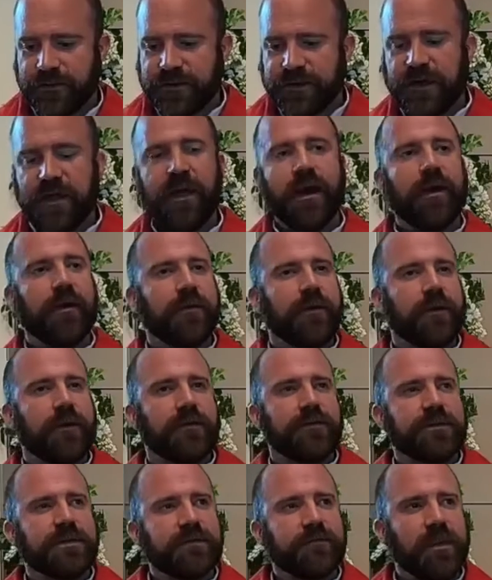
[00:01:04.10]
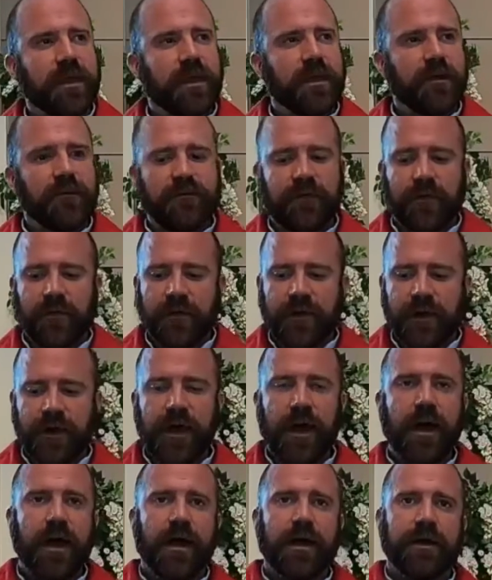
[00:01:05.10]
how they're just being very
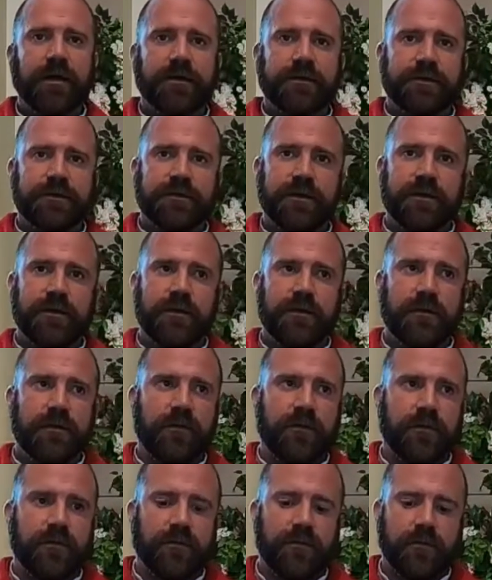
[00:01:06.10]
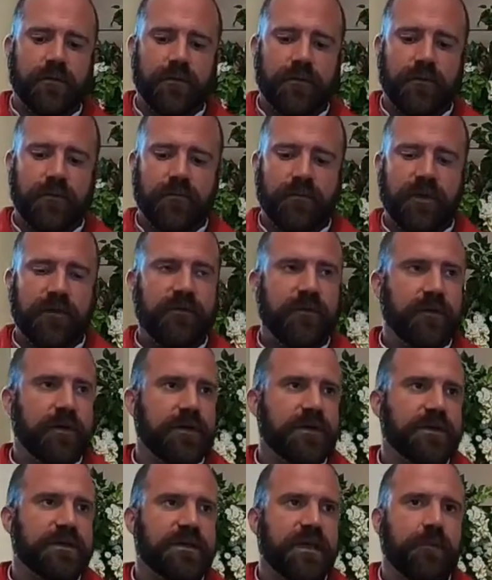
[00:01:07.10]
kind, but very
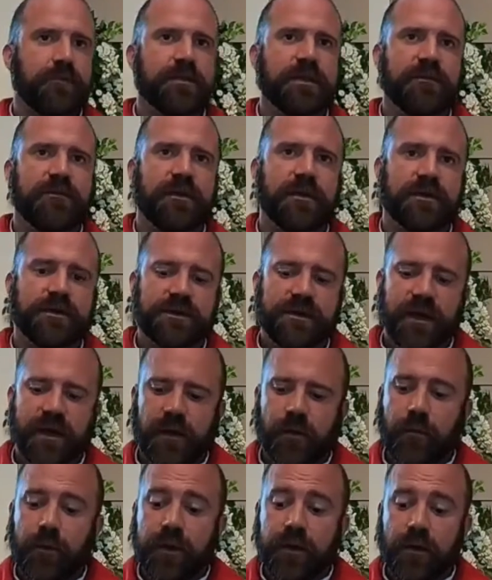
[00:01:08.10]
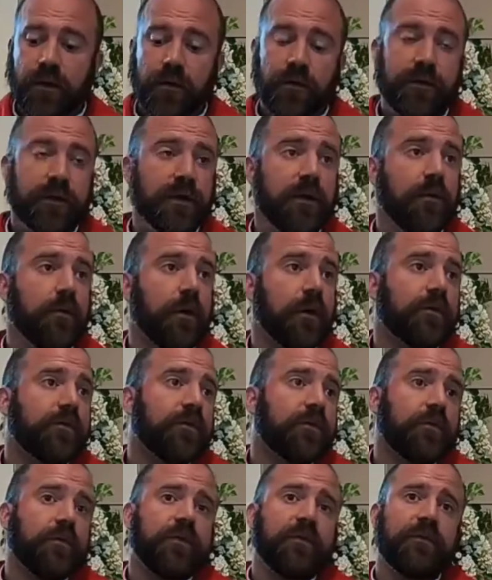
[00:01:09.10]
deceptive. They're saying, "We know that you are a
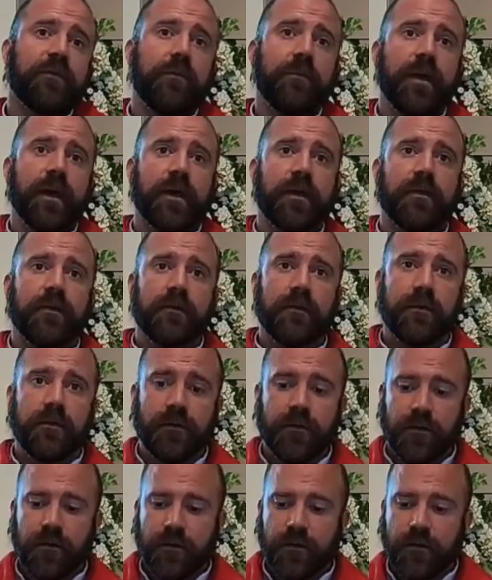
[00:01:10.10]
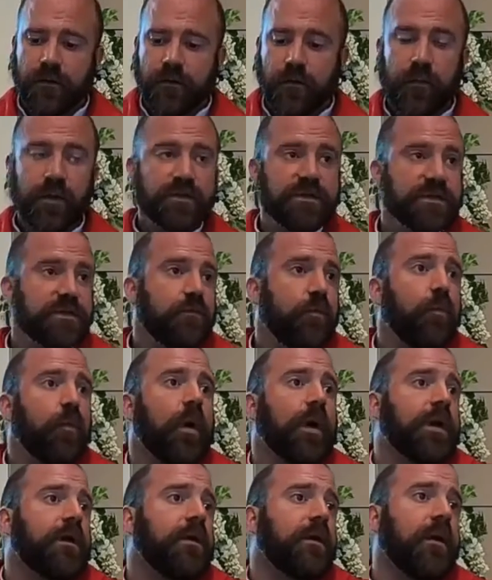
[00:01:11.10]
truthful man. We just
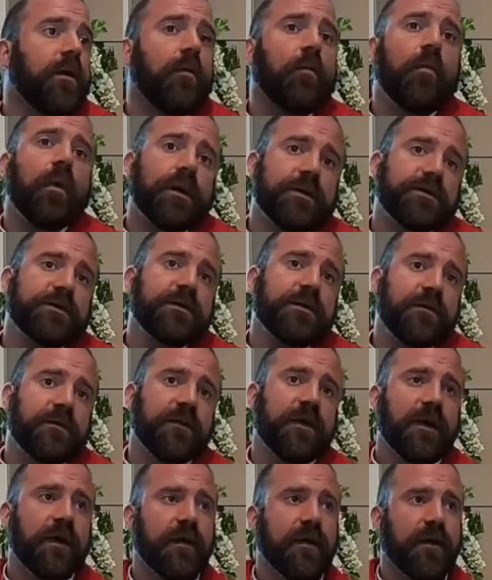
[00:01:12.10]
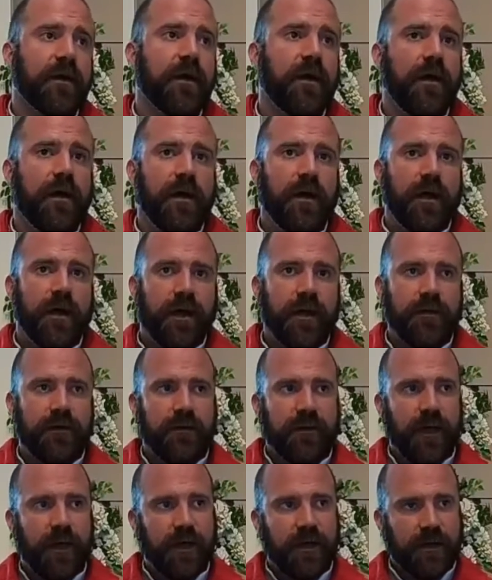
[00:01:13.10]
want to know, what do you think?" And
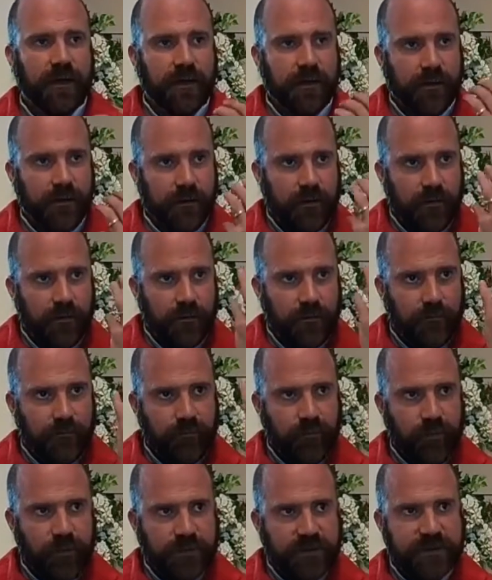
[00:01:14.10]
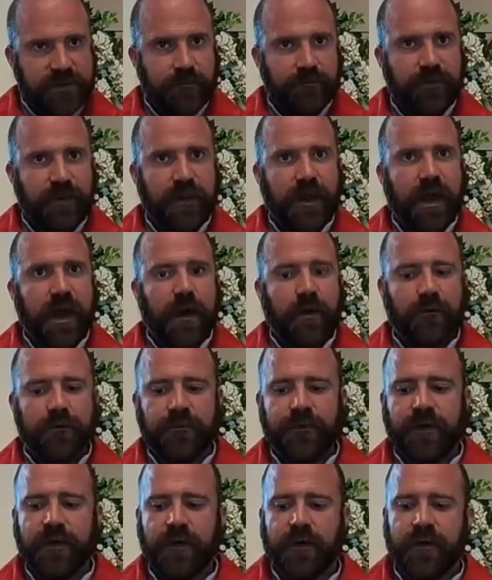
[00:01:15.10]
they put something out
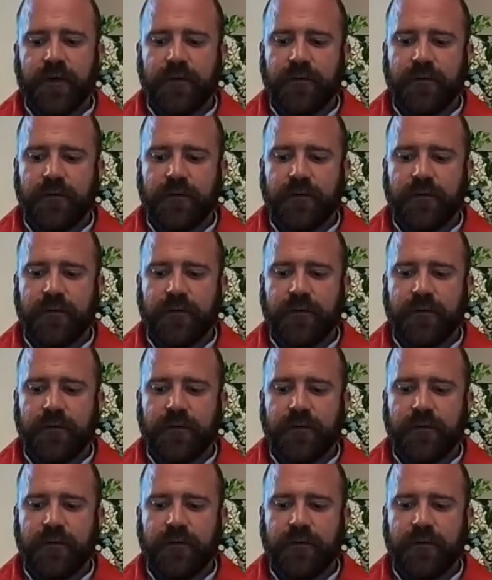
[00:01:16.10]
there